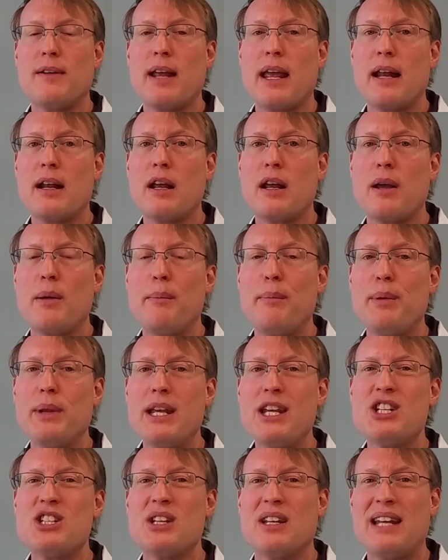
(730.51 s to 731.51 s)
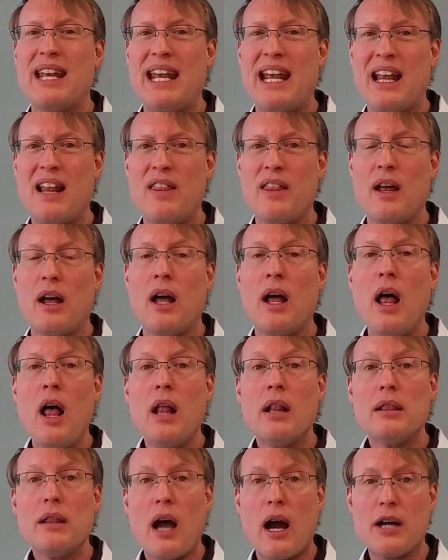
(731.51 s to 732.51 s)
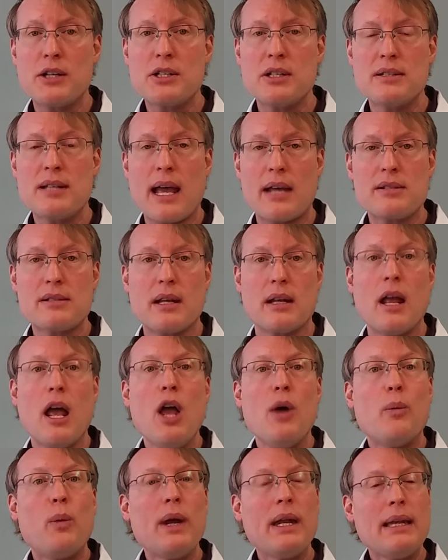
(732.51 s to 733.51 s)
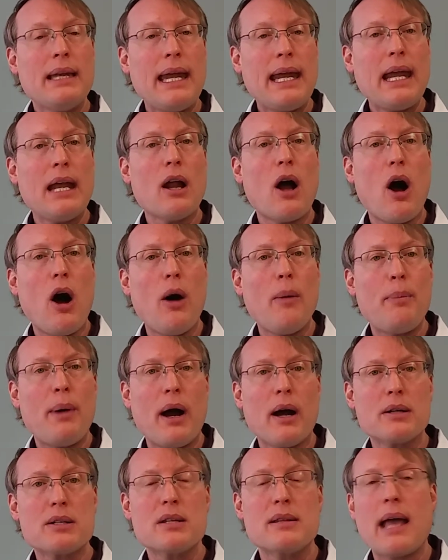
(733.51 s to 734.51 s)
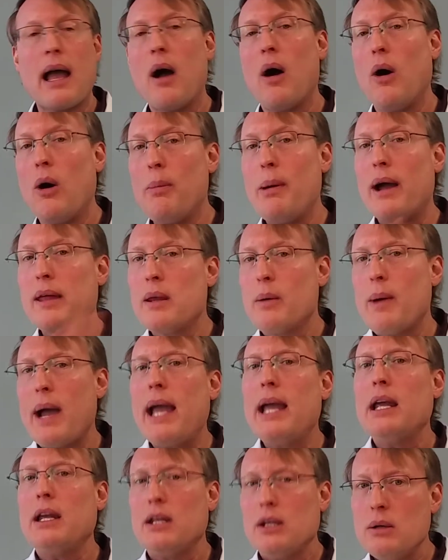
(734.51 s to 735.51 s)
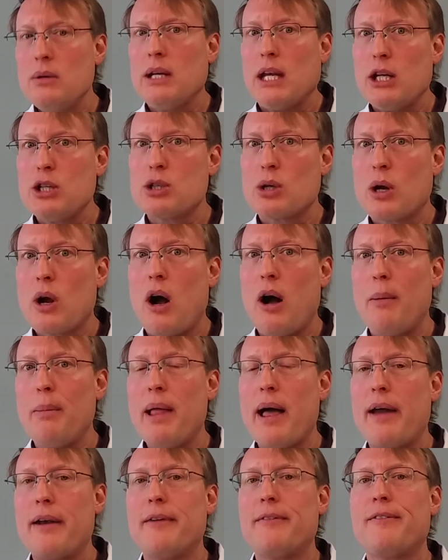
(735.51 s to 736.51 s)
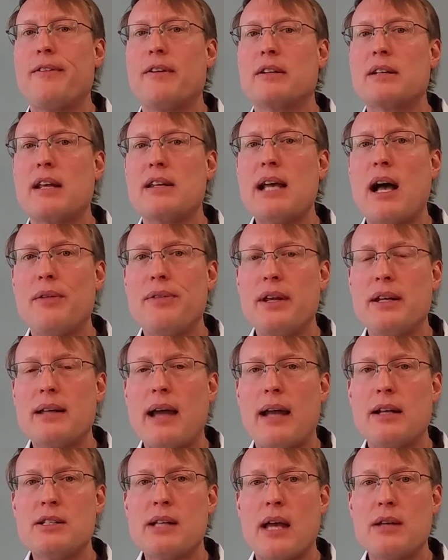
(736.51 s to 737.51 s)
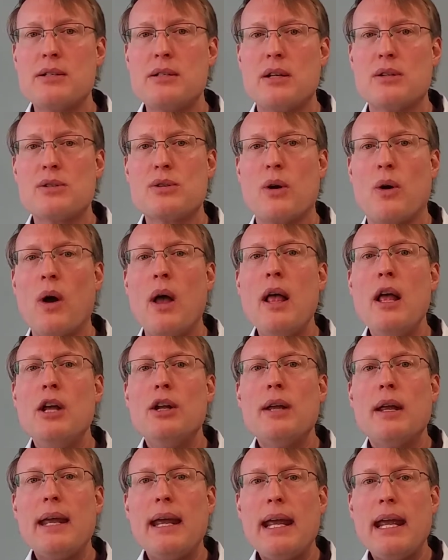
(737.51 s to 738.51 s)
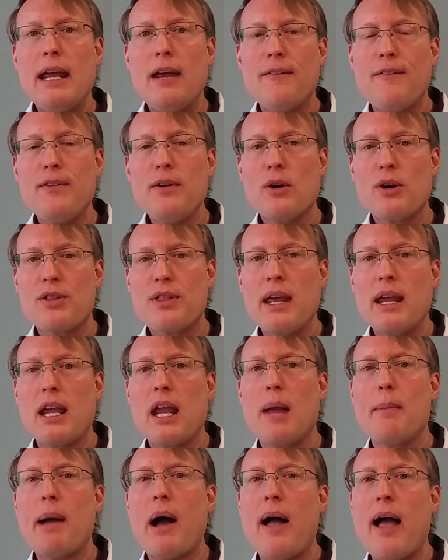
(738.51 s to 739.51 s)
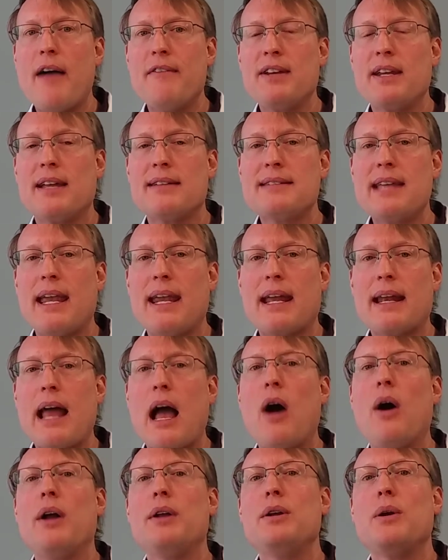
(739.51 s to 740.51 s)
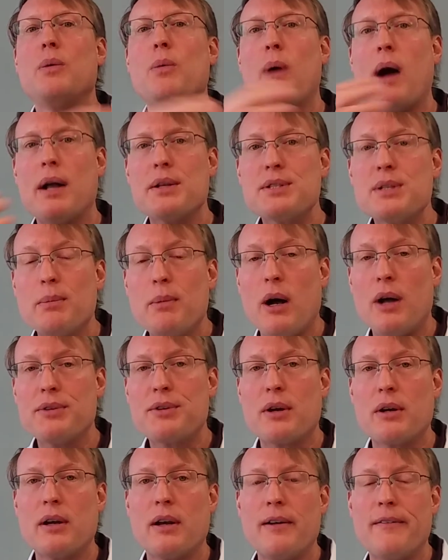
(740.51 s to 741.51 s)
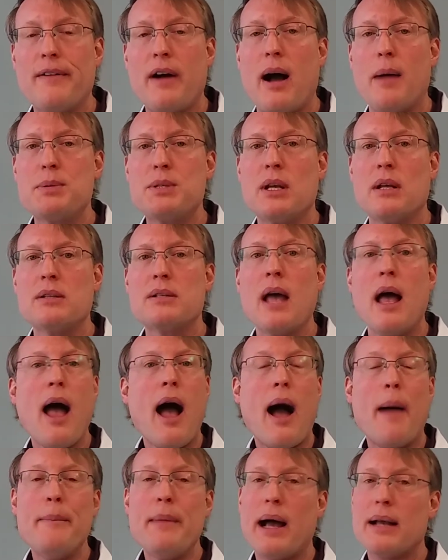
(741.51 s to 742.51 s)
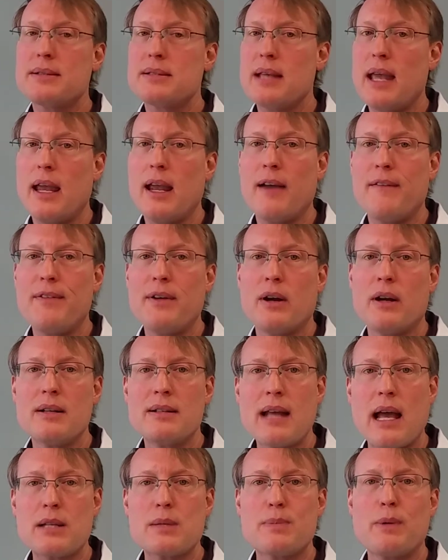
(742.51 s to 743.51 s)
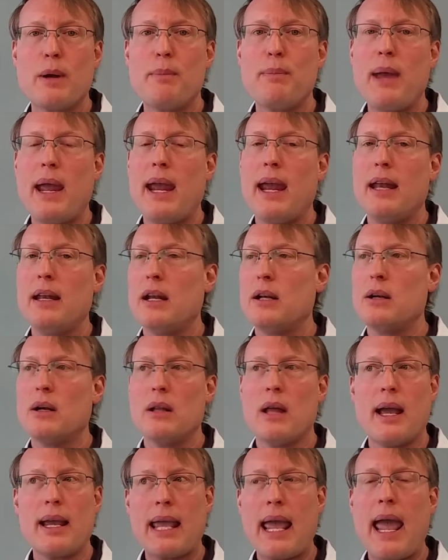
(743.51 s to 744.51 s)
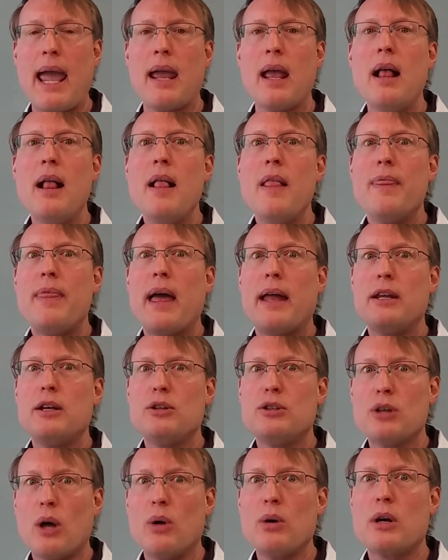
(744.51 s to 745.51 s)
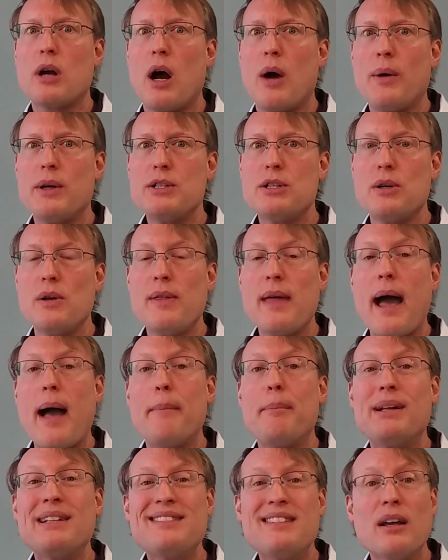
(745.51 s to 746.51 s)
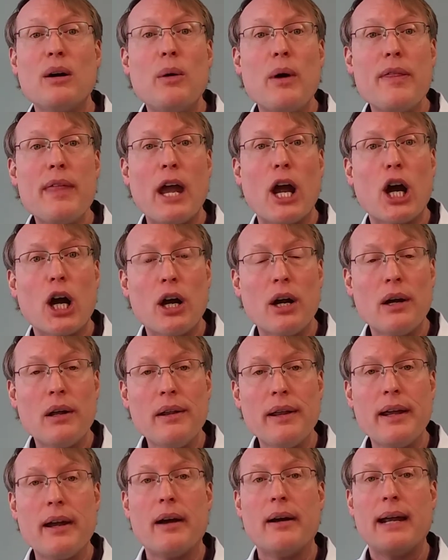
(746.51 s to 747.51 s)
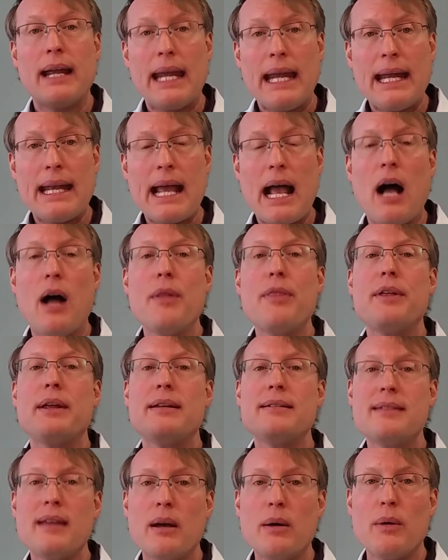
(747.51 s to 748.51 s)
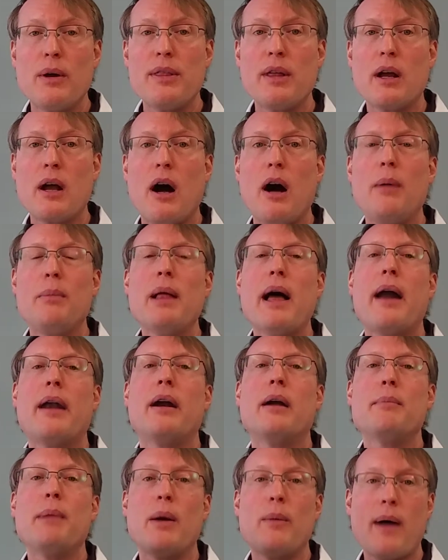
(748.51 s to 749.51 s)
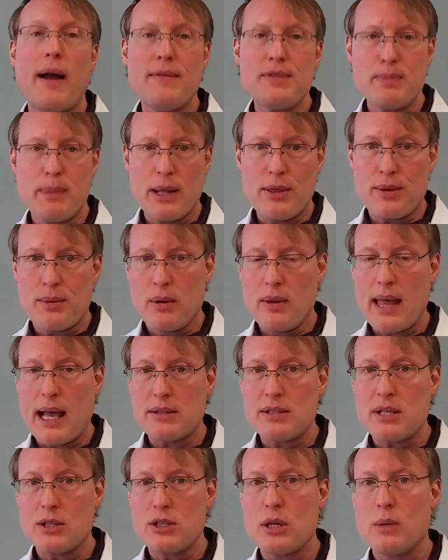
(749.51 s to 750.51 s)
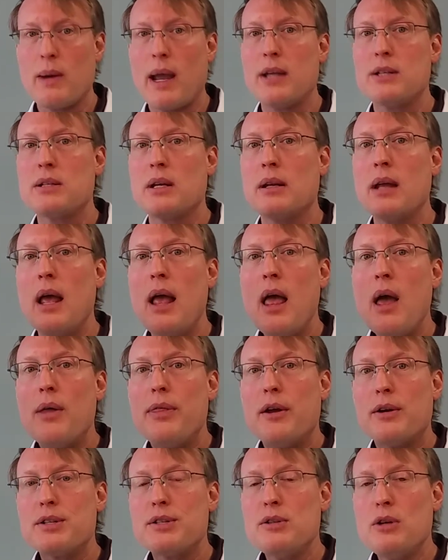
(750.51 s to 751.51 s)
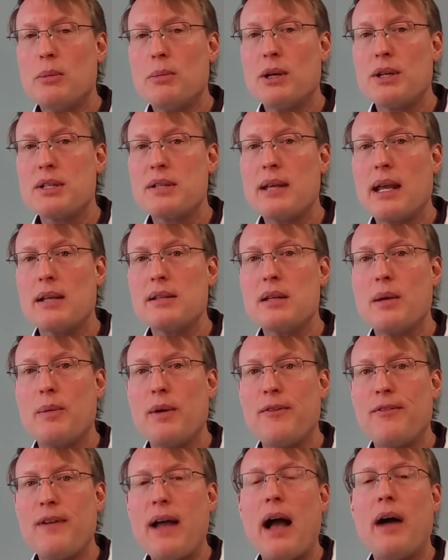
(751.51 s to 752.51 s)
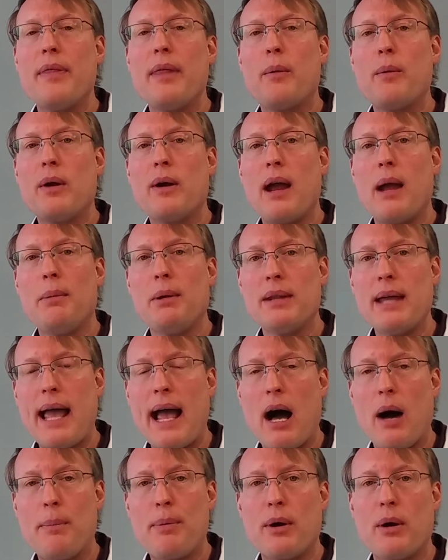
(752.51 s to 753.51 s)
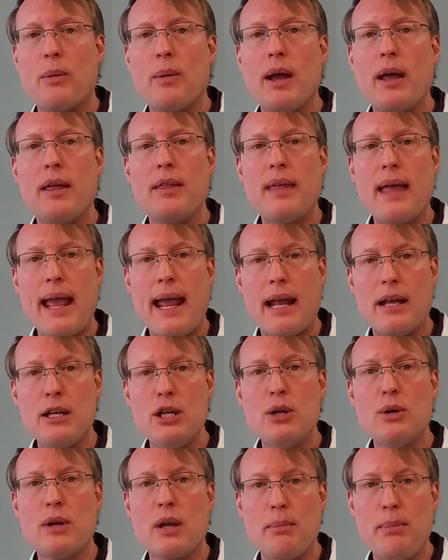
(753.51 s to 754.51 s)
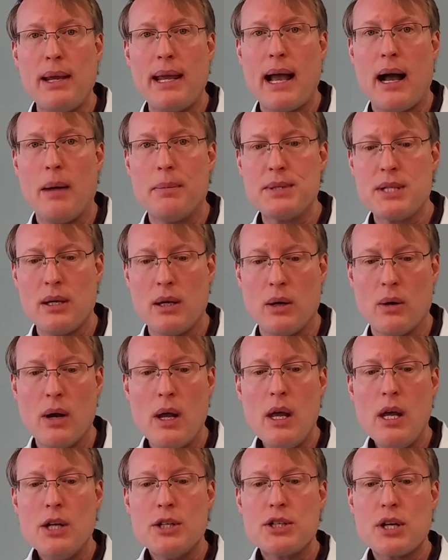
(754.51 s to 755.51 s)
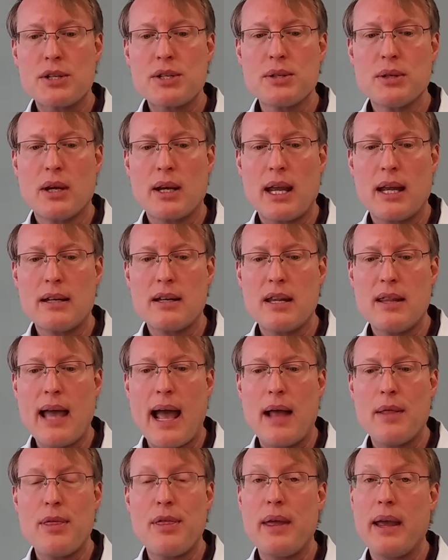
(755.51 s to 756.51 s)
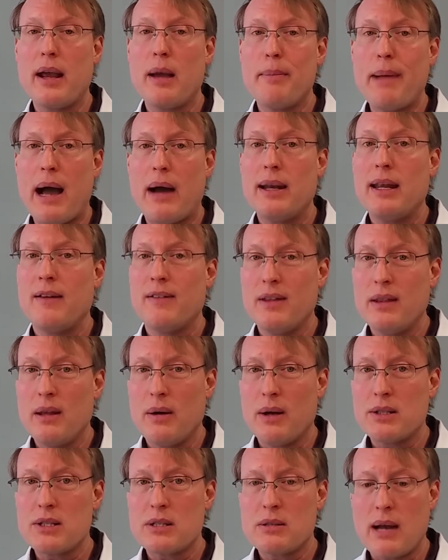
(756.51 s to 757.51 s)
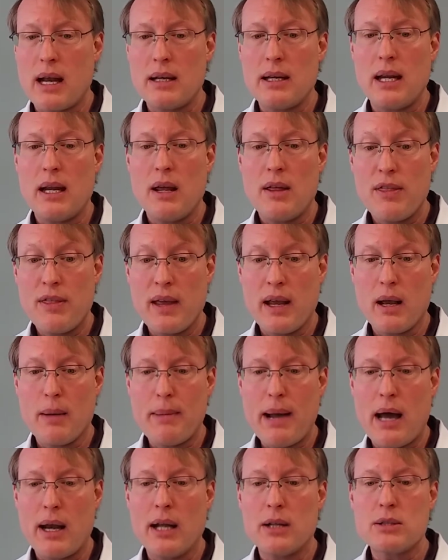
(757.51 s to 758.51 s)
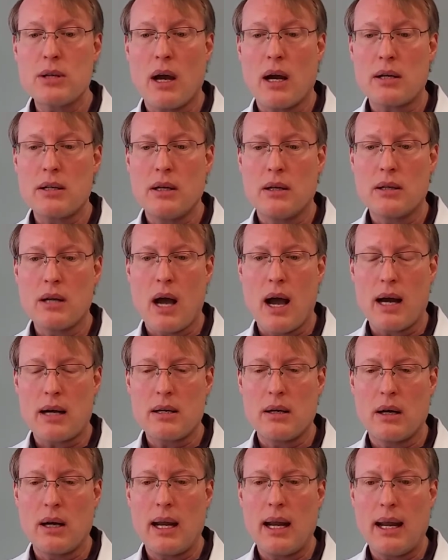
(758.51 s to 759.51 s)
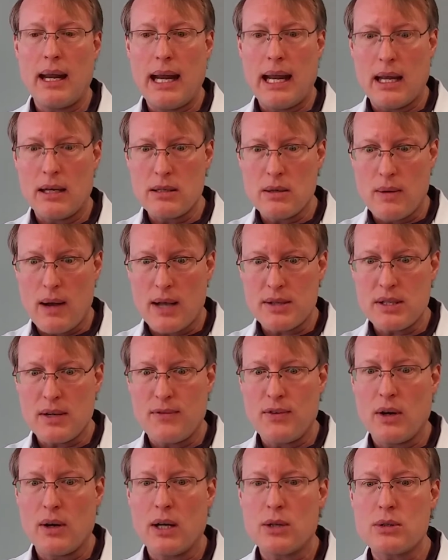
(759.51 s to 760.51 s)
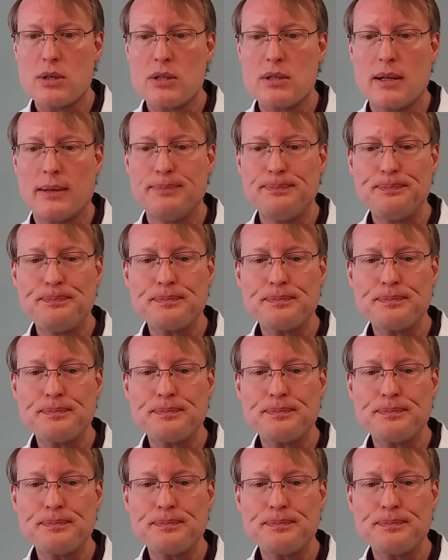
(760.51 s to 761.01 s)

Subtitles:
and completion in the large intestine. We need all parts of that. Oh, by the way, you need your gallbladder for healthy digestion. So if you're thinking about having it taken out and you want some alternative options, I'm not saying if you're in desperate pain and you're like, hey, that you don't go and do that, but deal with it earlier. Eat healthy, deal with the gallbladder. My wife's been through that situation. There's numerous things that we found that we were able to help her with, and you can be helped too. Just look into that and think about, even though it's trendy, think about it, talk to your doctor and to us if you're interested.